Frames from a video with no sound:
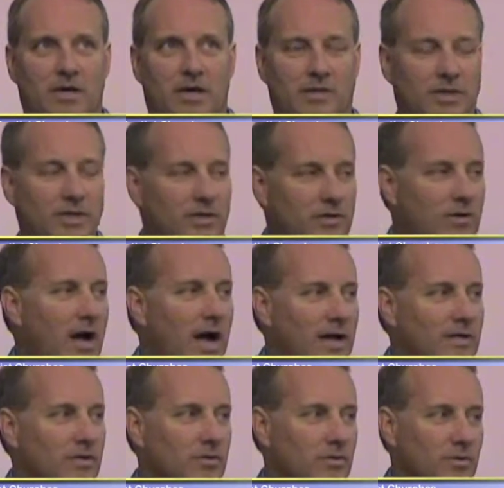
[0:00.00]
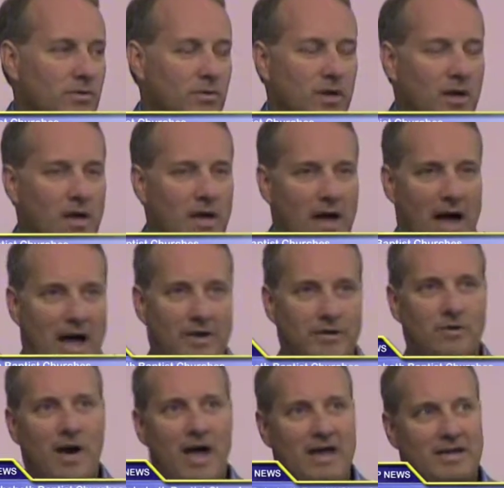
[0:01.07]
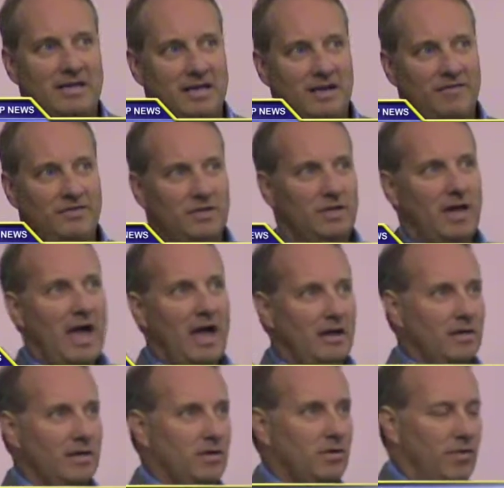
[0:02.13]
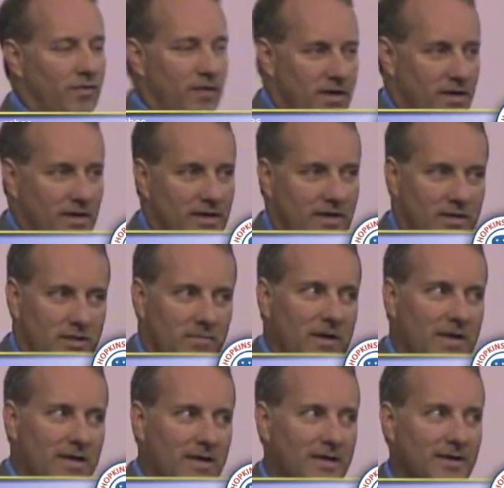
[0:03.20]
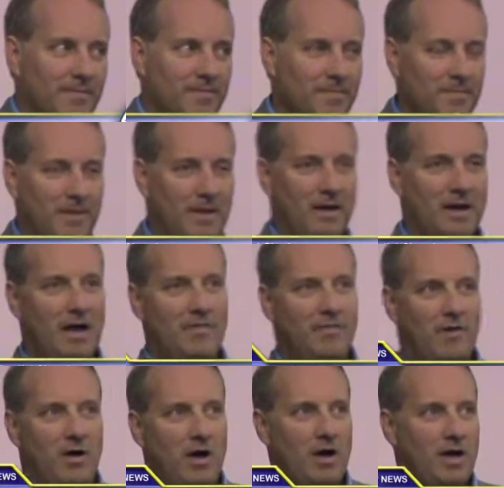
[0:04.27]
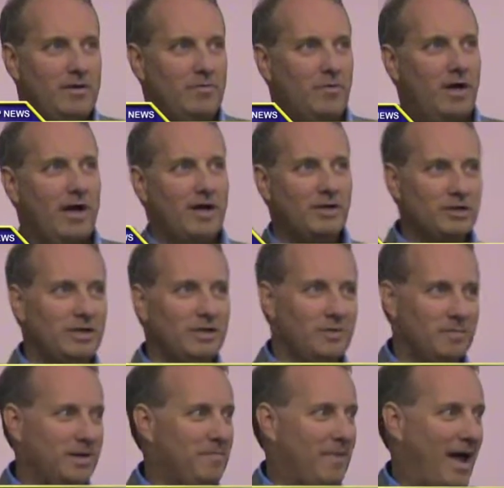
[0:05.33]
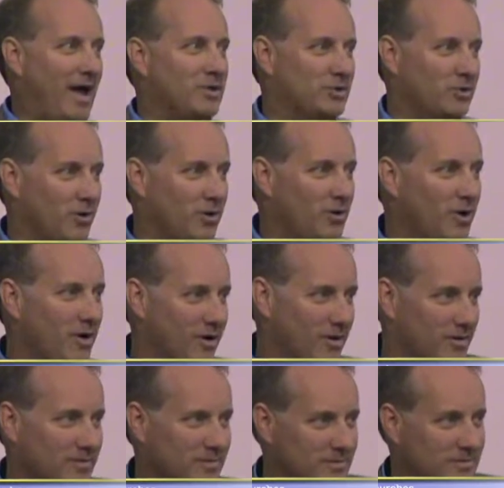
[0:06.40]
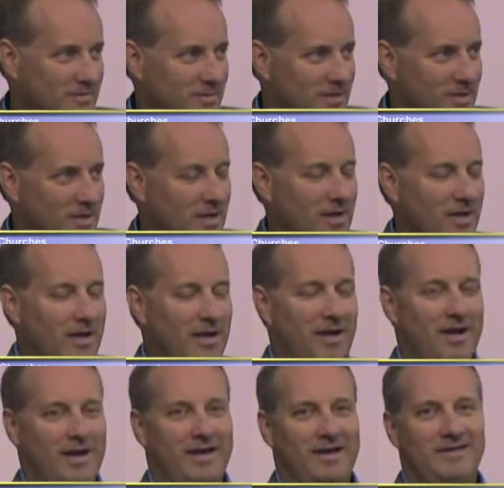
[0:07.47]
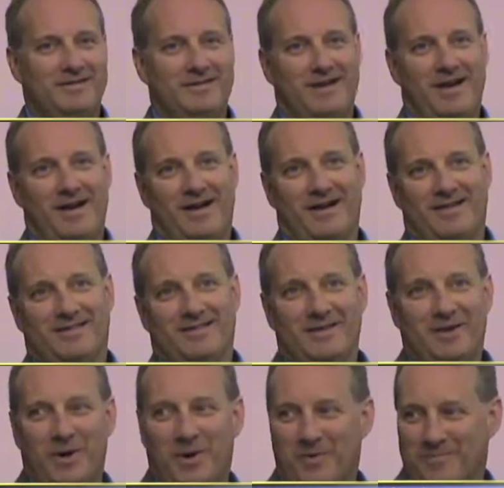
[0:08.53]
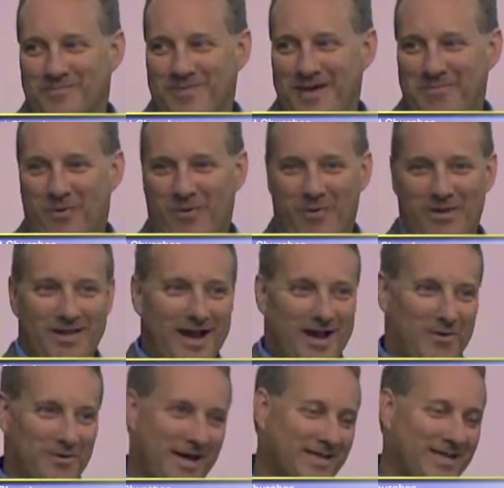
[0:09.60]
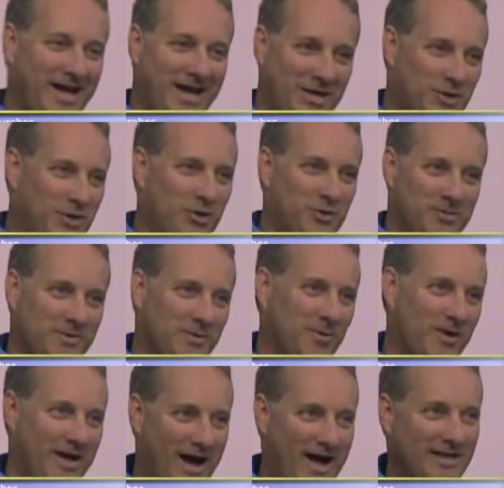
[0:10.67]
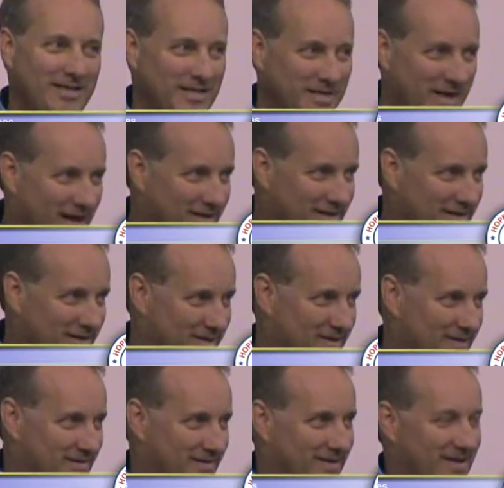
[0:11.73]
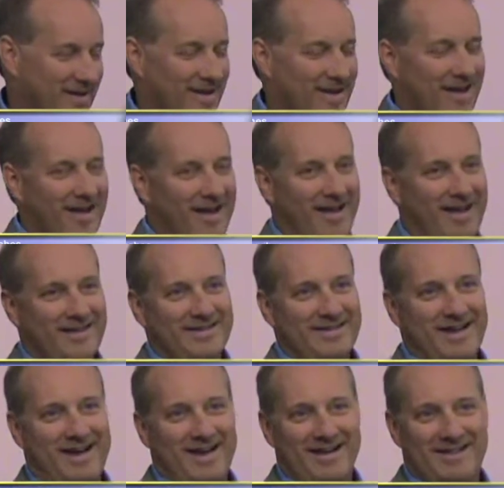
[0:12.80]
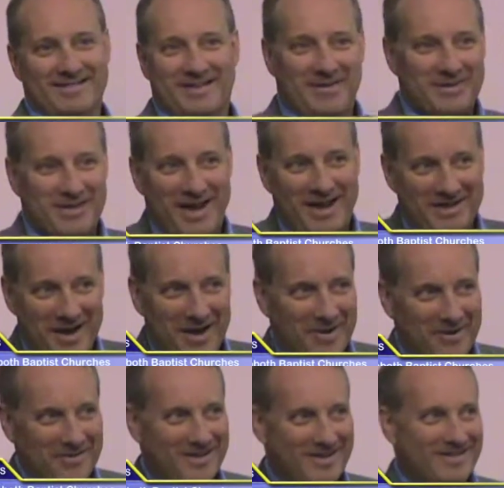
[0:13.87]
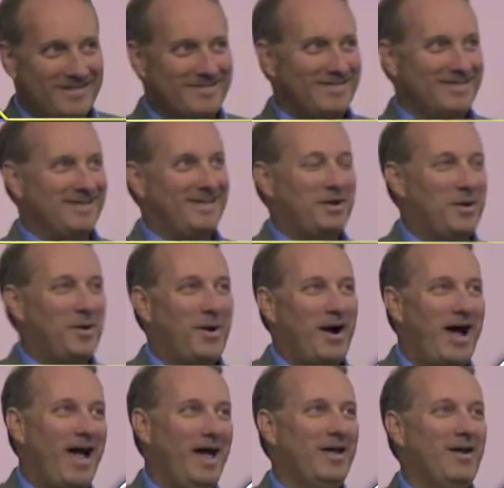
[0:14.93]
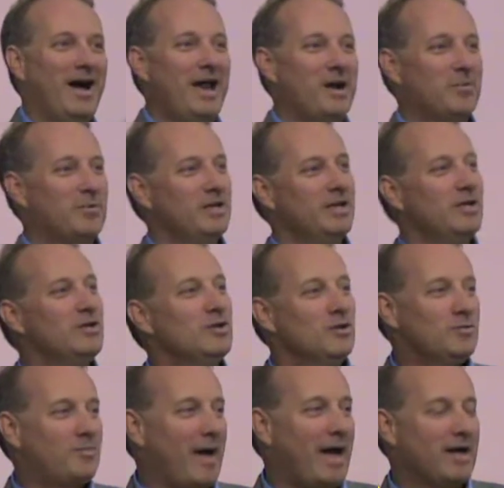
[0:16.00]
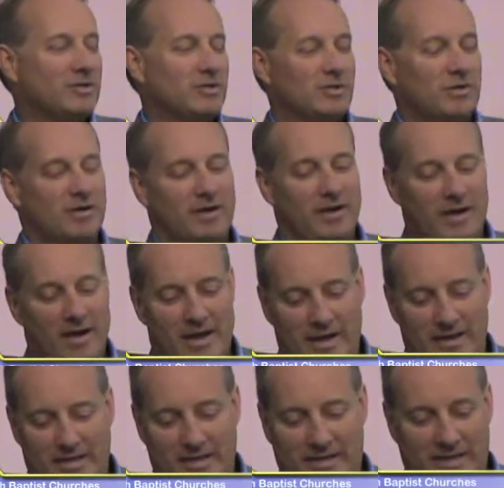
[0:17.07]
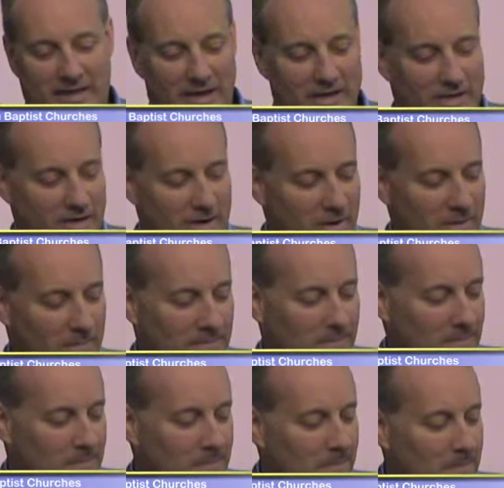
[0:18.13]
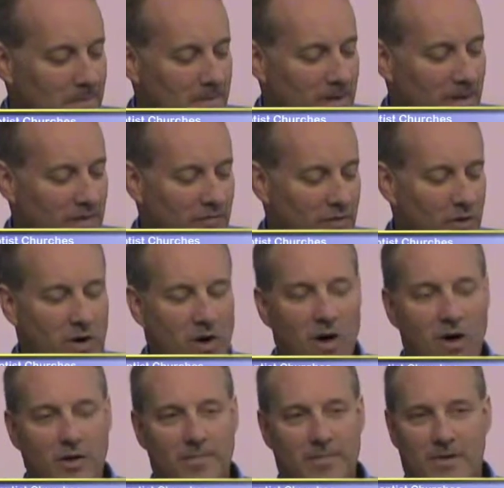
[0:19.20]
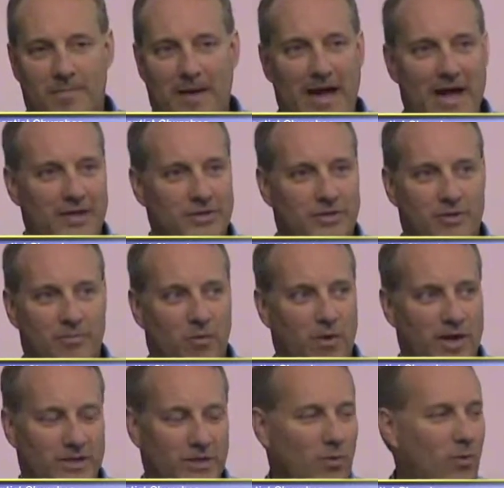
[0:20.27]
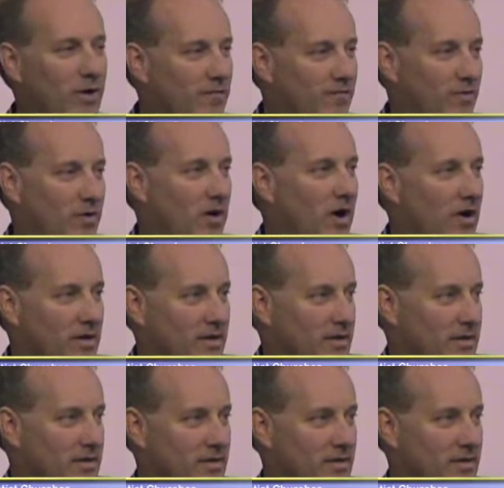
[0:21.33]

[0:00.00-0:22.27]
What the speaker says: a senior in high school, I knew I had gifts in analytical thinking and speaking, and I thought, well, I should either be a pastor or a lawyer. And, you know, people were like, well, that's kind of choosing between God and Satan, isn't it? And I was like, no. And so, I had a really good youth pastor, and he said, you know, if you're called to be a pastor, boy, that's a wonderful calling.